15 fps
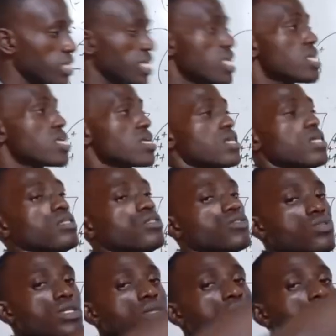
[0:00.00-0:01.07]
key
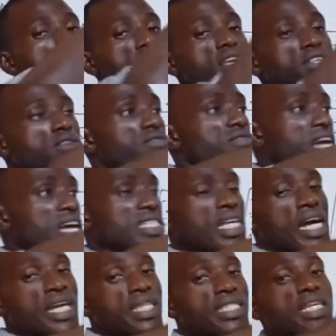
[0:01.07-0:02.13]
to the base of that
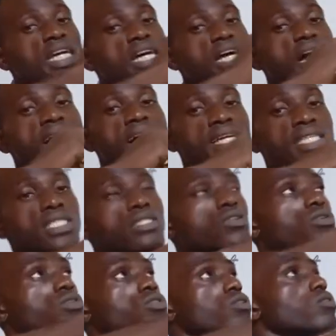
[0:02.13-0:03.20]
kite, and he's
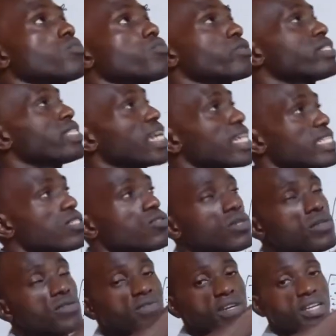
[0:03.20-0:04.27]
going to project it
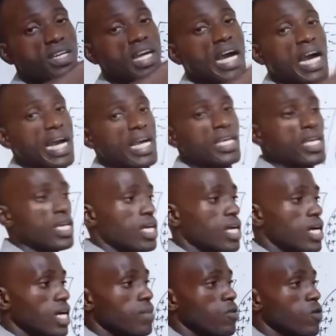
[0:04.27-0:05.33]
to a very high
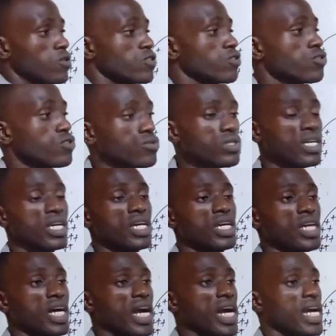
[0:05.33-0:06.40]
altitude.
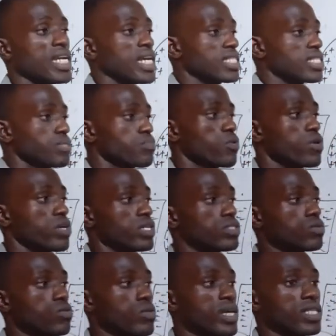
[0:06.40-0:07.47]
And at a point
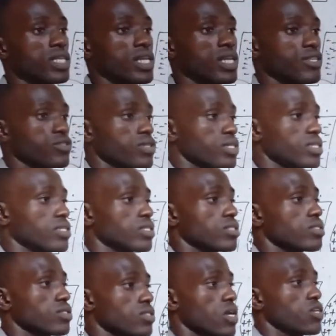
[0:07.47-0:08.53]
when electric
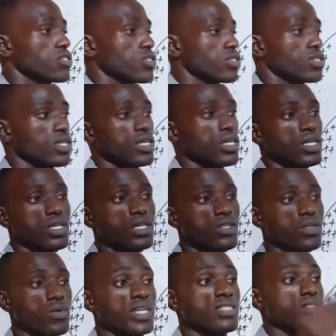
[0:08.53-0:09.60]
charges,
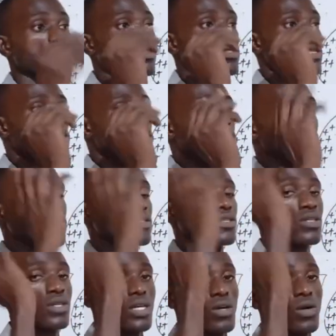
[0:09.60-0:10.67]
when
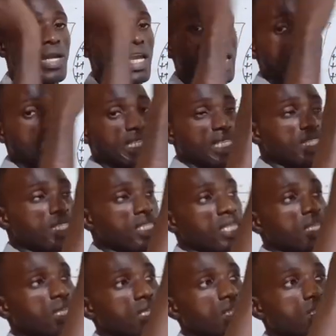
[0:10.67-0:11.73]
thunder or lightning
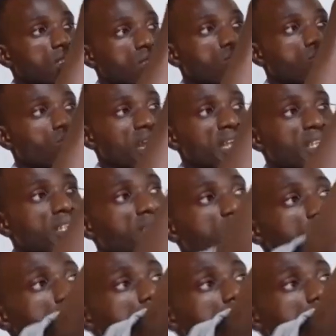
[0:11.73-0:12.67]
strikes,